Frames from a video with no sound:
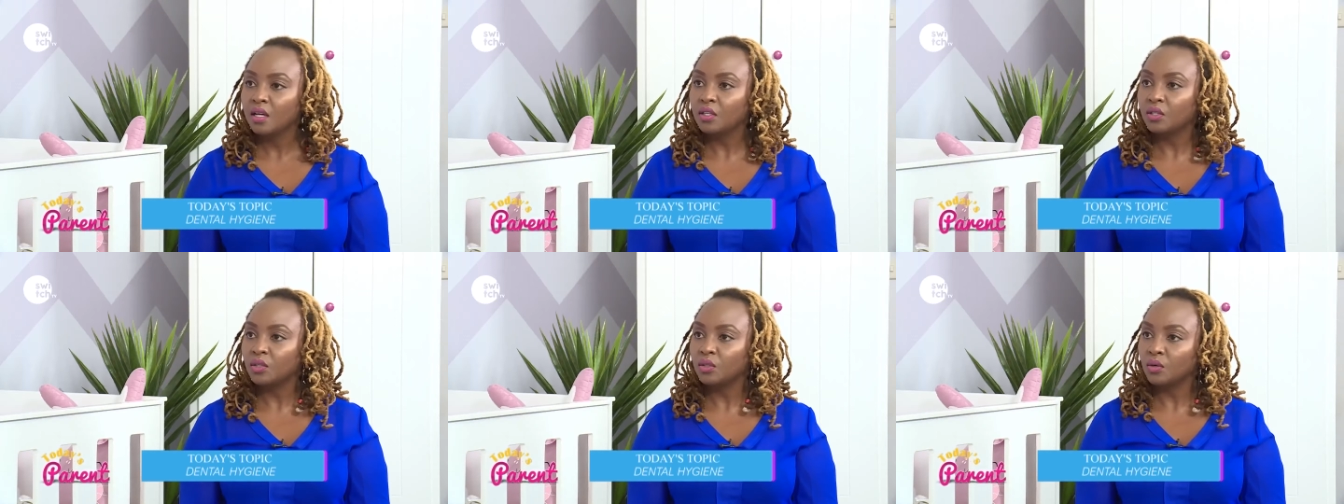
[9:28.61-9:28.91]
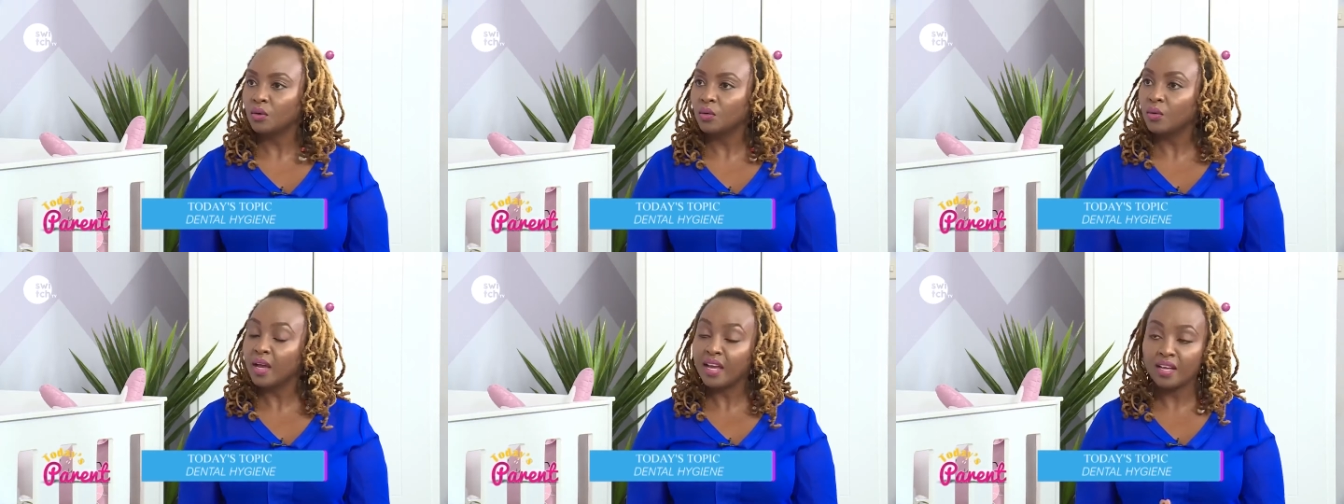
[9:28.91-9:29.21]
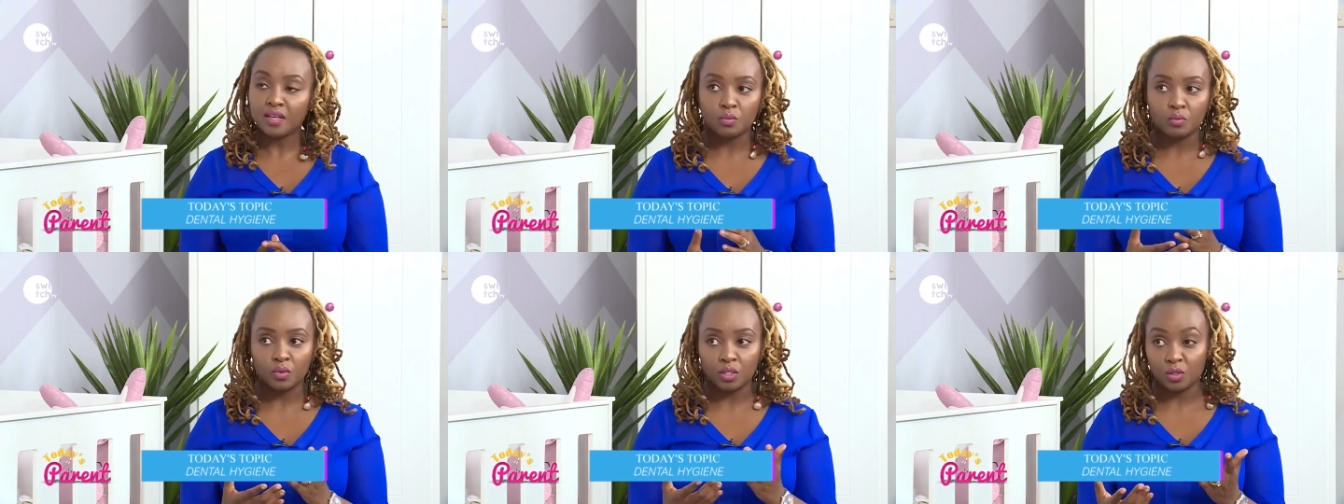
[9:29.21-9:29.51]
you know,
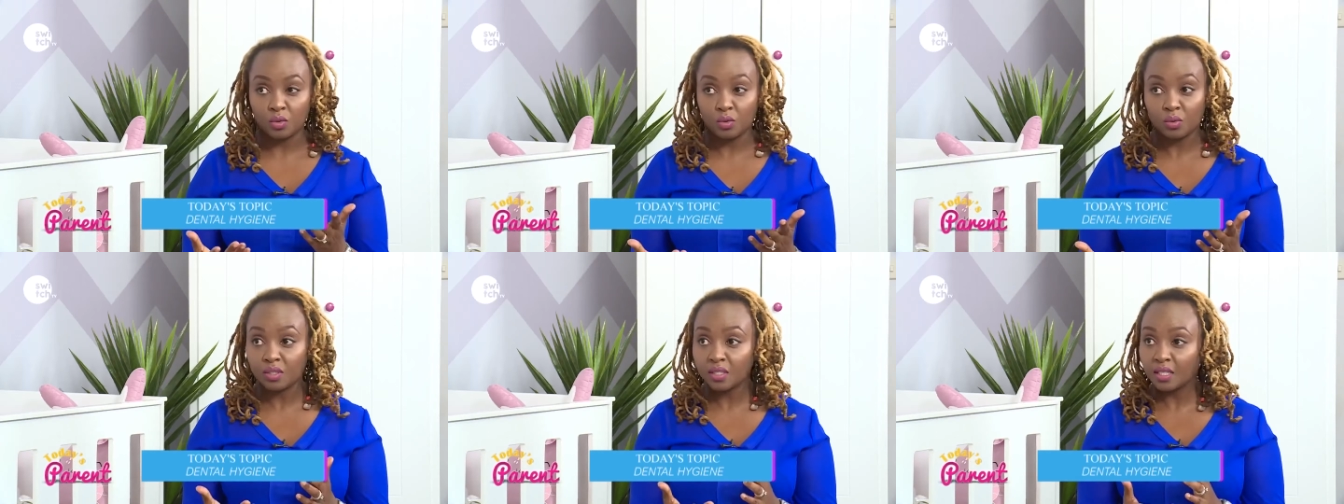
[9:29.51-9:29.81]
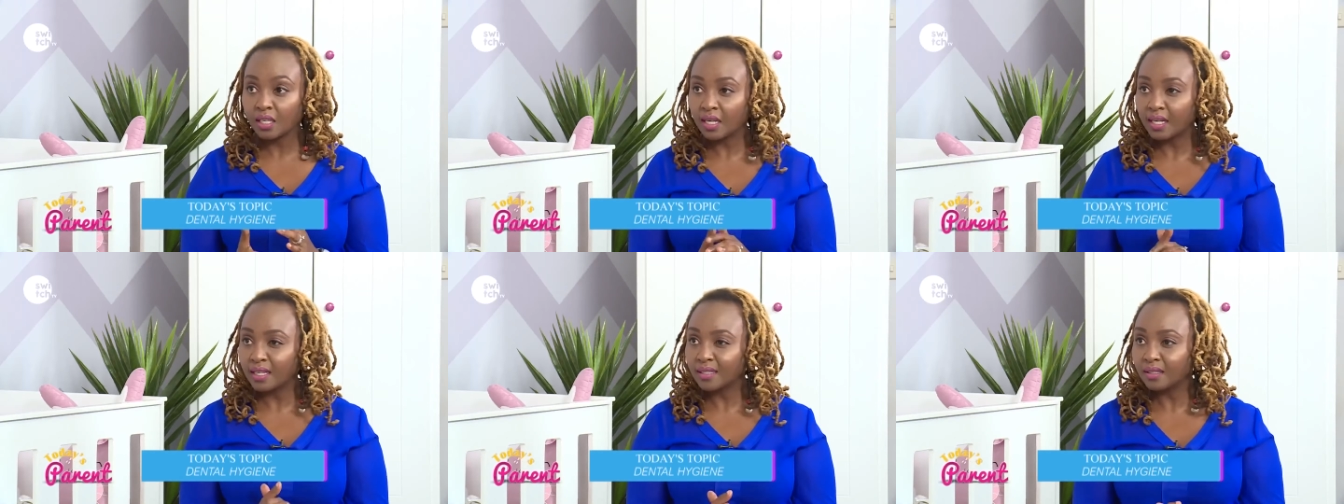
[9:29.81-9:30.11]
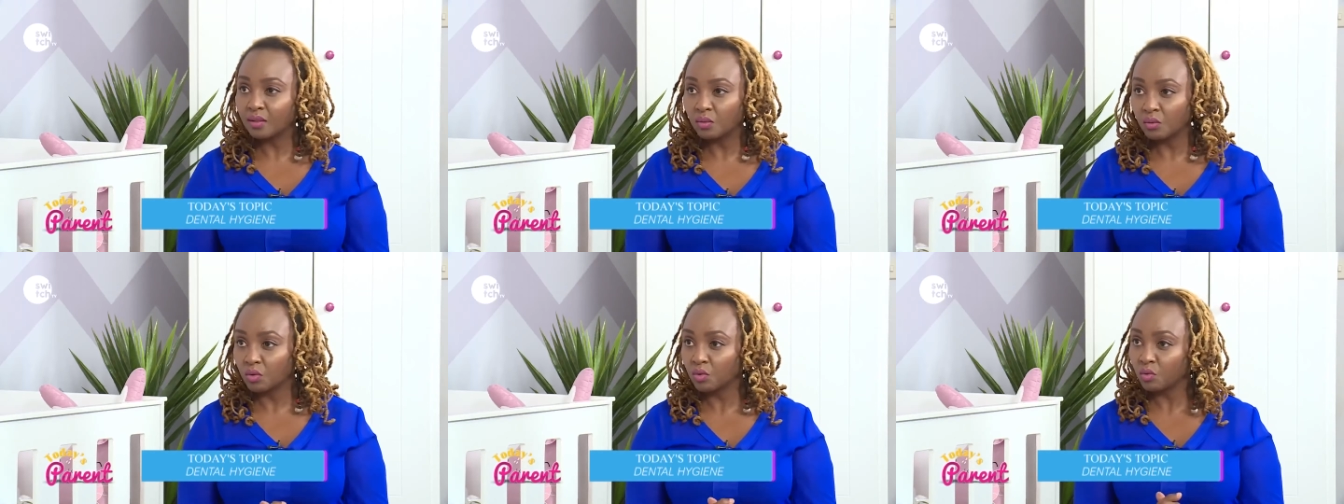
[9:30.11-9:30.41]
and we do
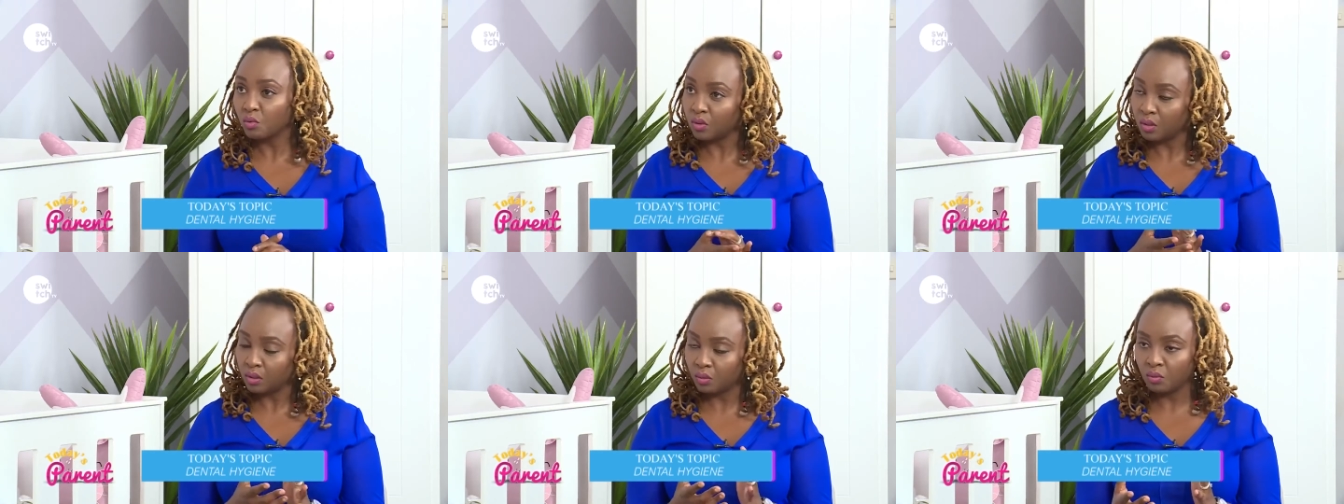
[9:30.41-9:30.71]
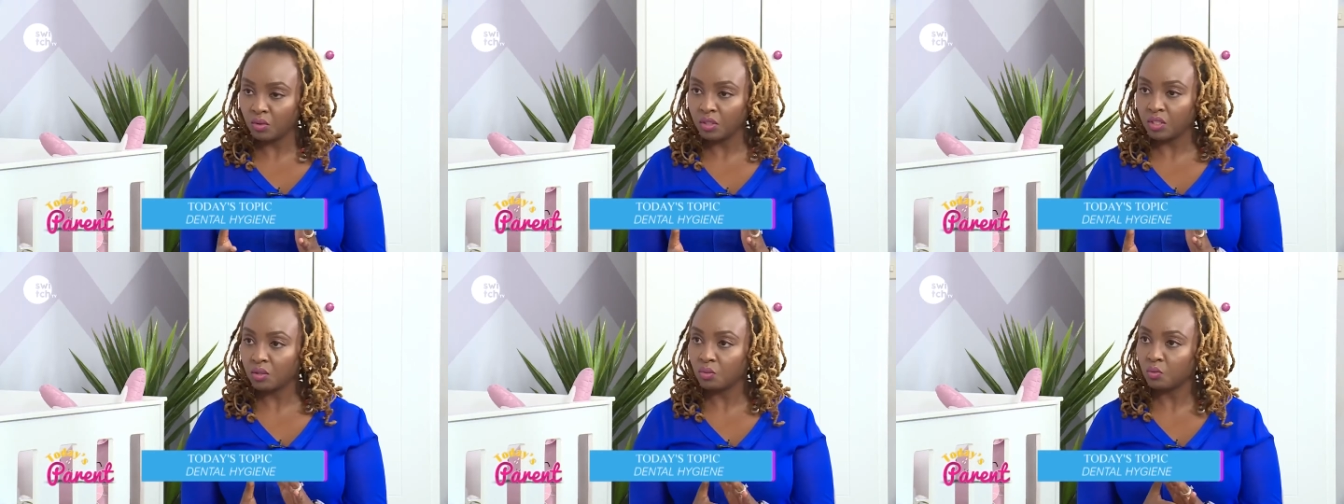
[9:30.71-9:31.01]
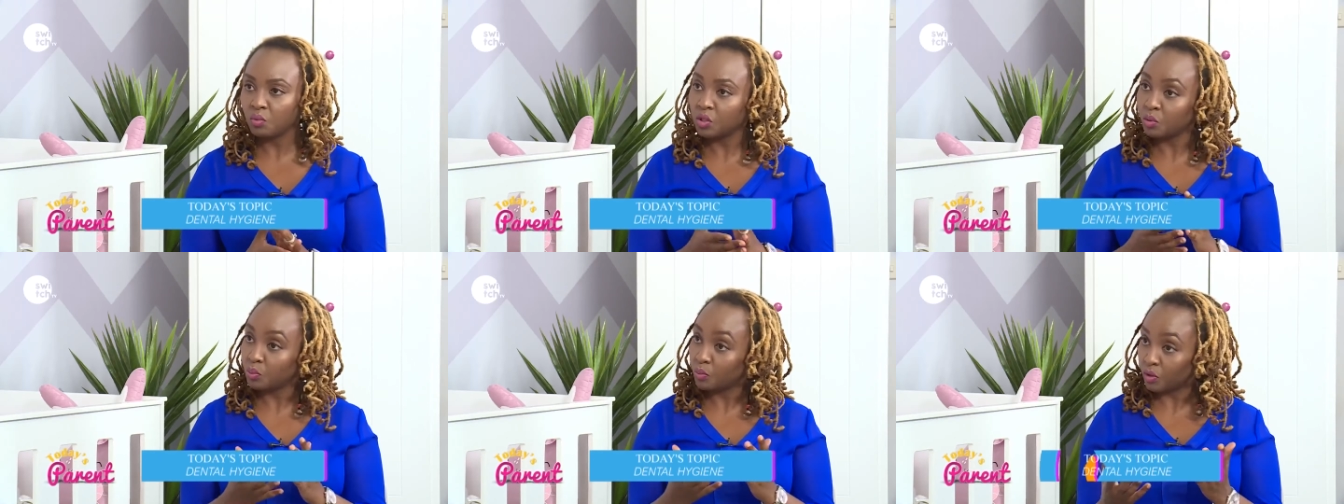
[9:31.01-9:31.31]
sealants which we which
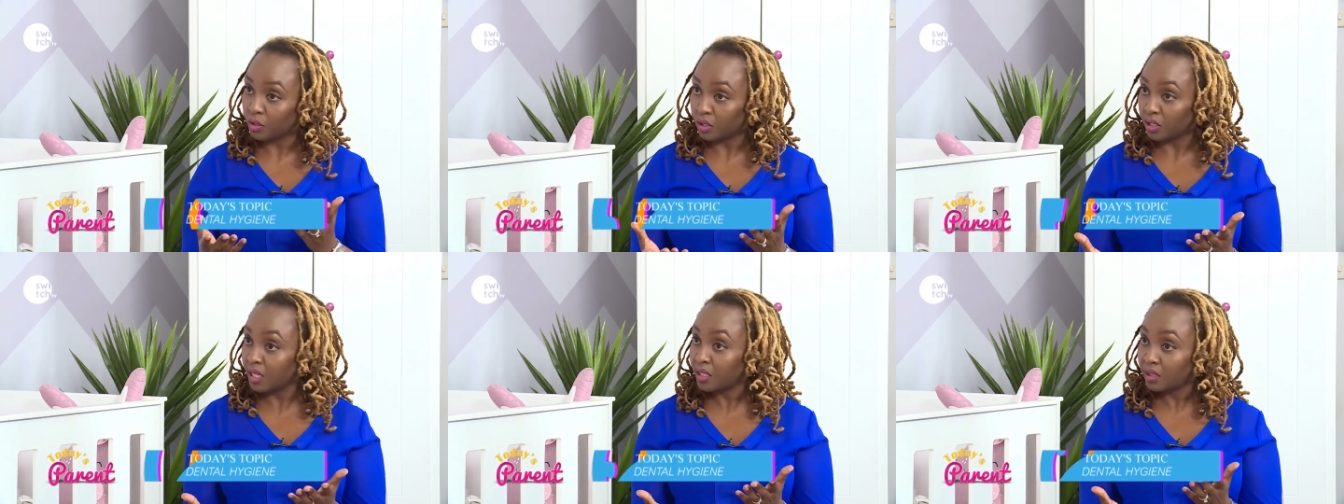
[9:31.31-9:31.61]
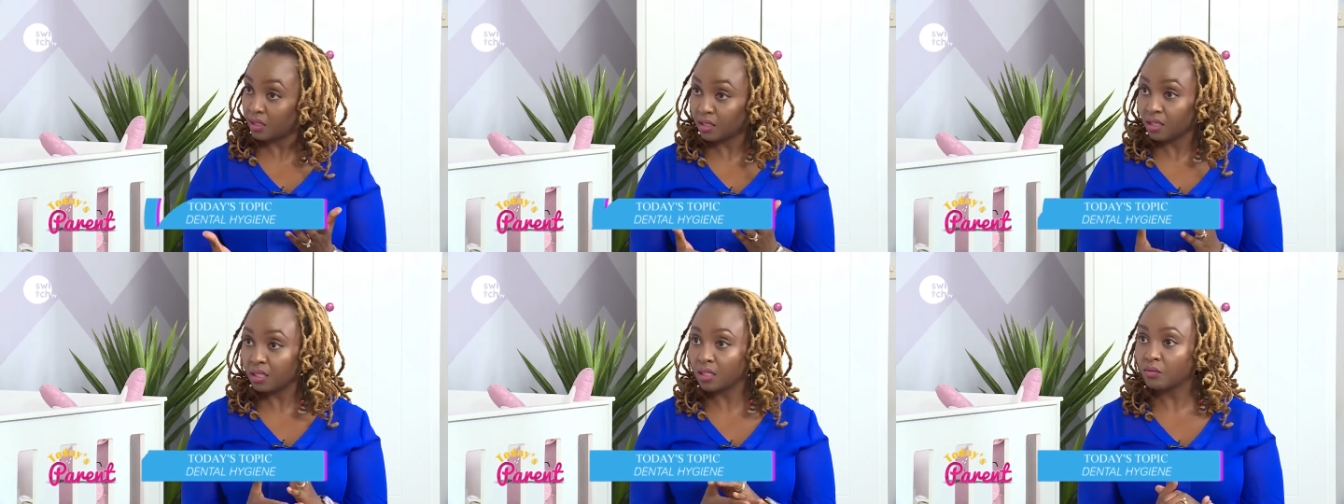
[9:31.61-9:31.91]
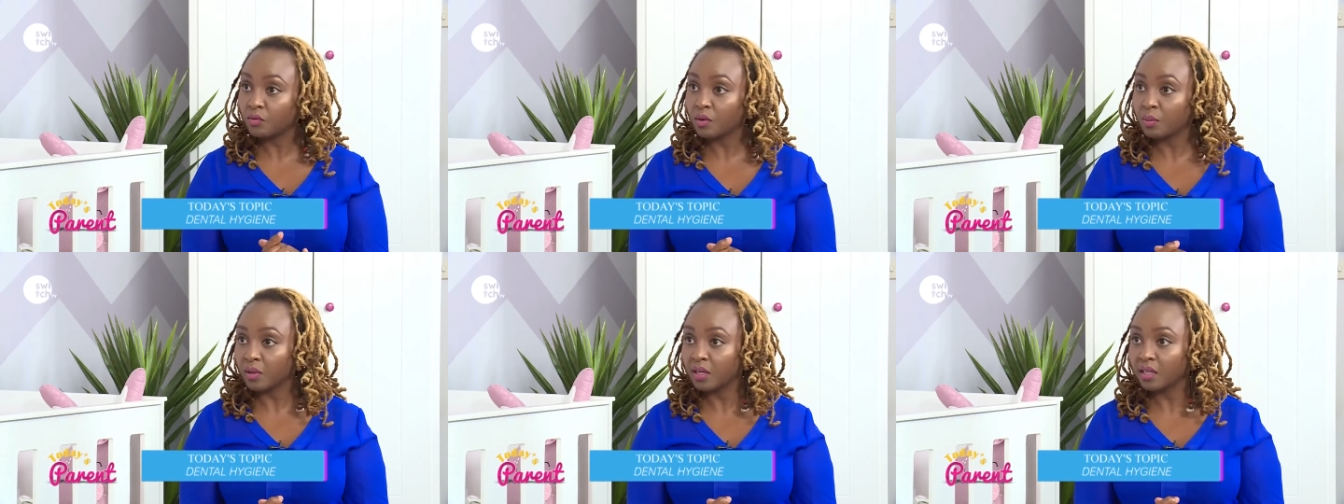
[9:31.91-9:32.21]
which protect the
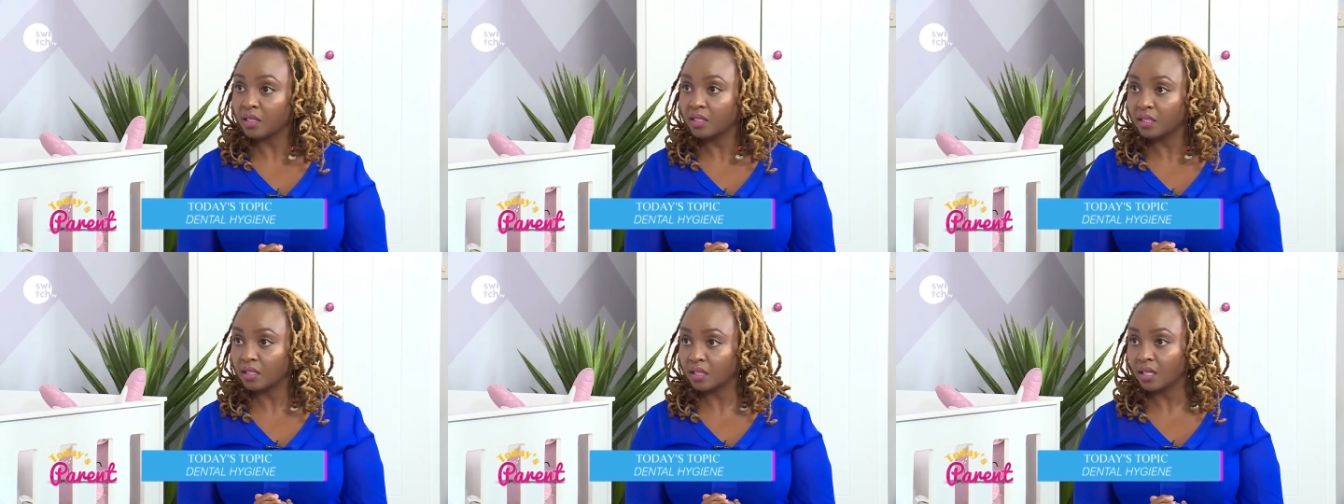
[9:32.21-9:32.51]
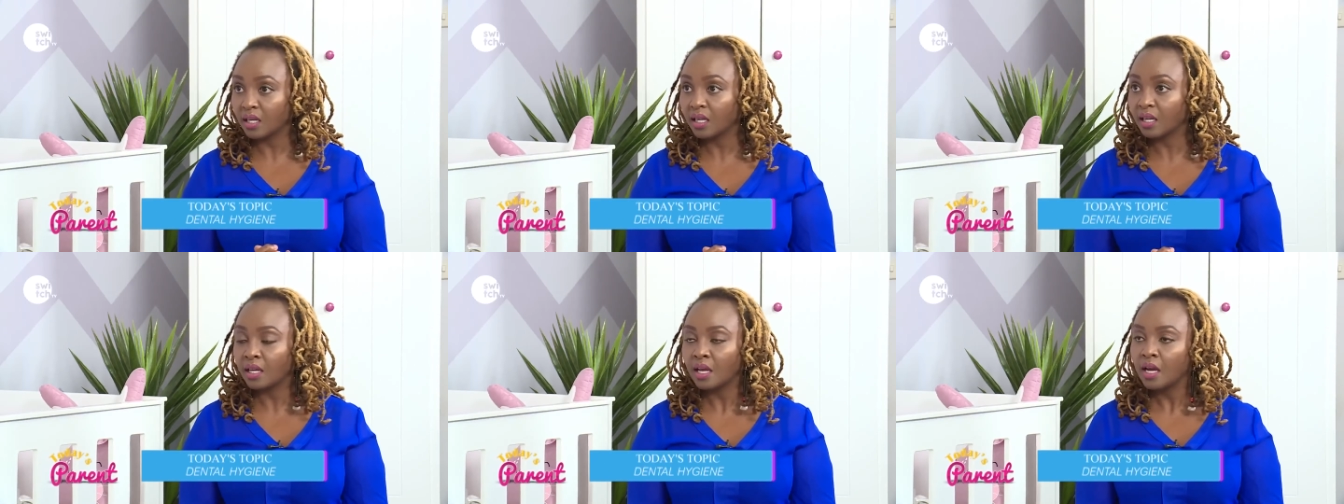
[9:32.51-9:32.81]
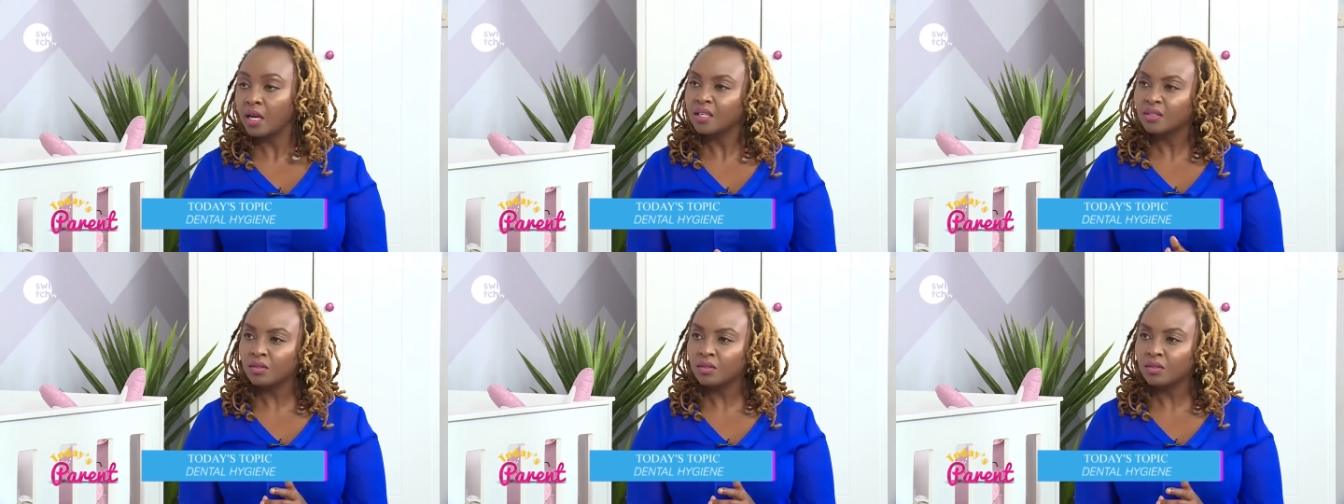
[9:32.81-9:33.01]
teeth from getting decay.